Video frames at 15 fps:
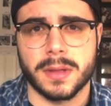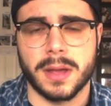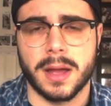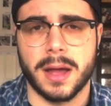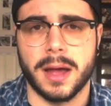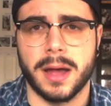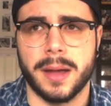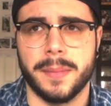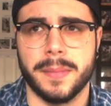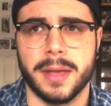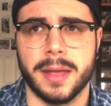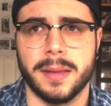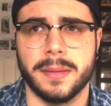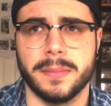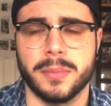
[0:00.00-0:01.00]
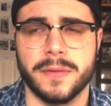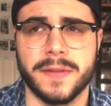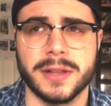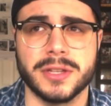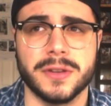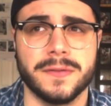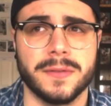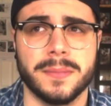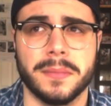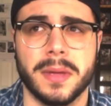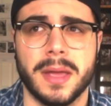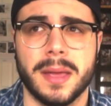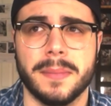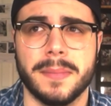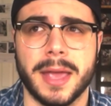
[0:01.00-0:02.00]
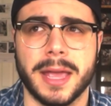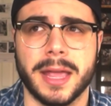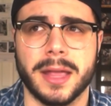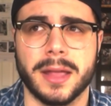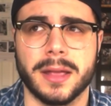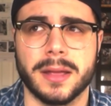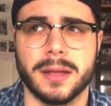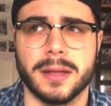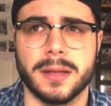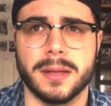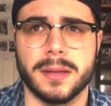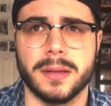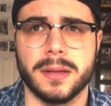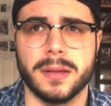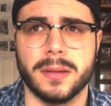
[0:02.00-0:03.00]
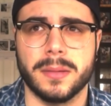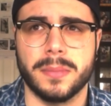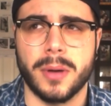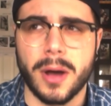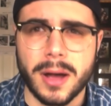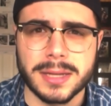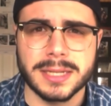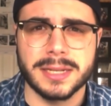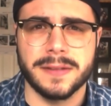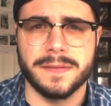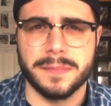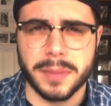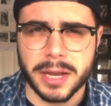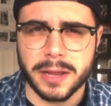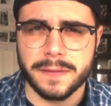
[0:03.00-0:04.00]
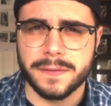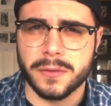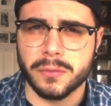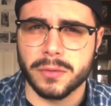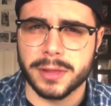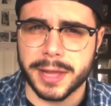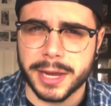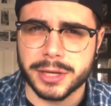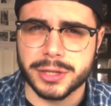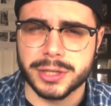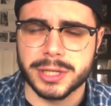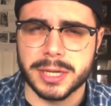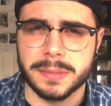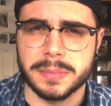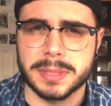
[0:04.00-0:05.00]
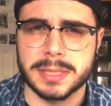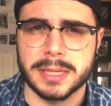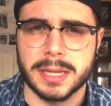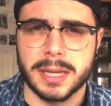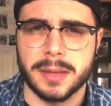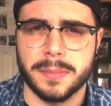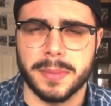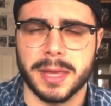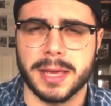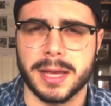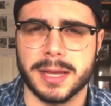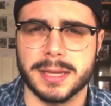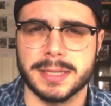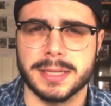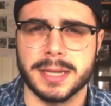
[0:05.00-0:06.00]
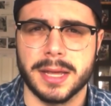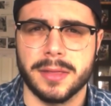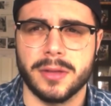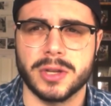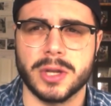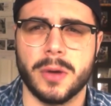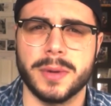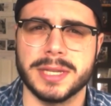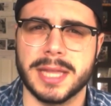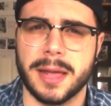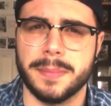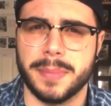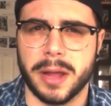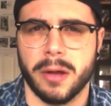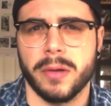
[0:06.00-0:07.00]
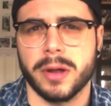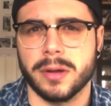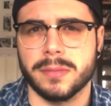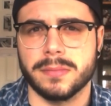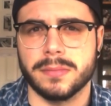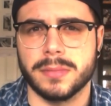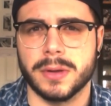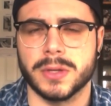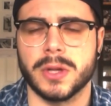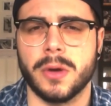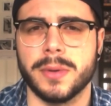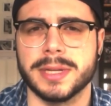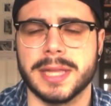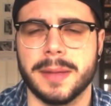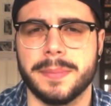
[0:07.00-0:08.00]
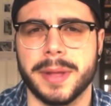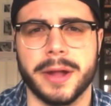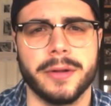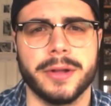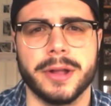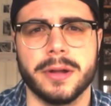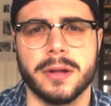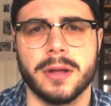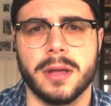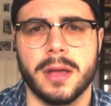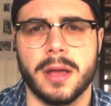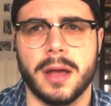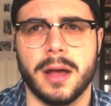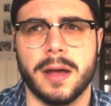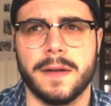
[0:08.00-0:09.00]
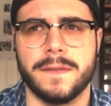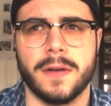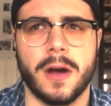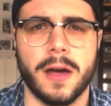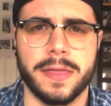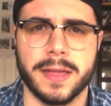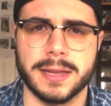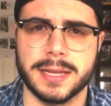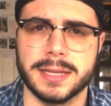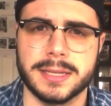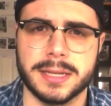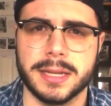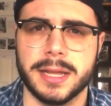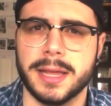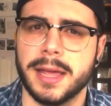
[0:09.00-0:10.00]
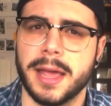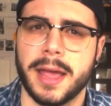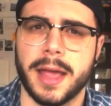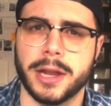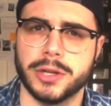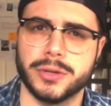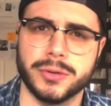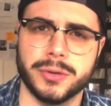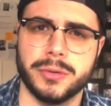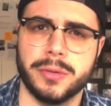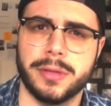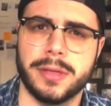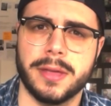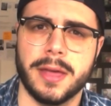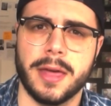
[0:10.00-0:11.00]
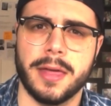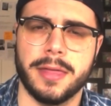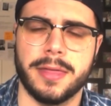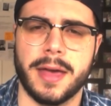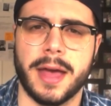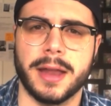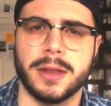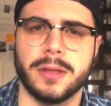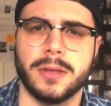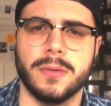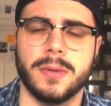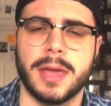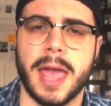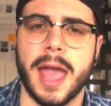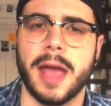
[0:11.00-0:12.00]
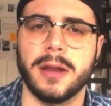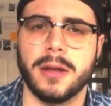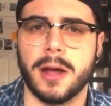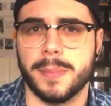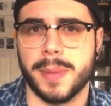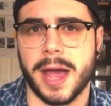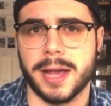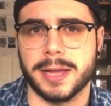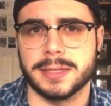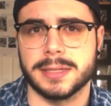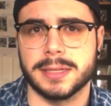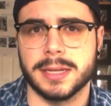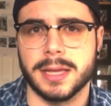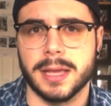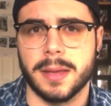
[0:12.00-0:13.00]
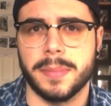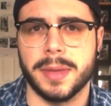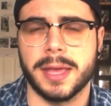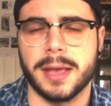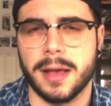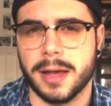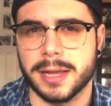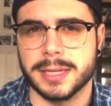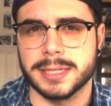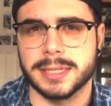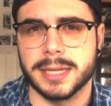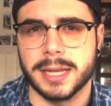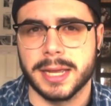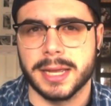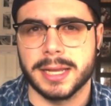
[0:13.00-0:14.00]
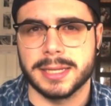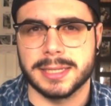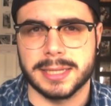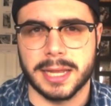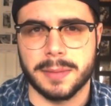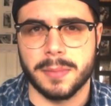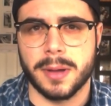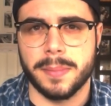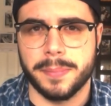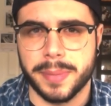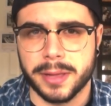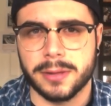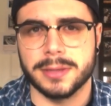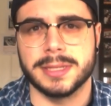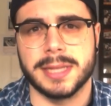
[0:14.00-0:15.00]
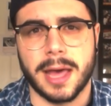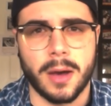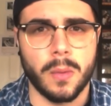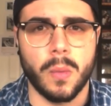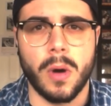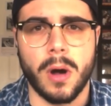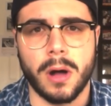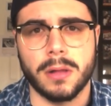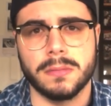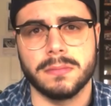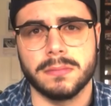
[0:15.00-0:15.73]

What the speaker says: It prevents you from making positive, meaningful relationships, because there's always that barrier. There's always that barrier of authenticity and truth that you cannot pass, because stigma builds that wall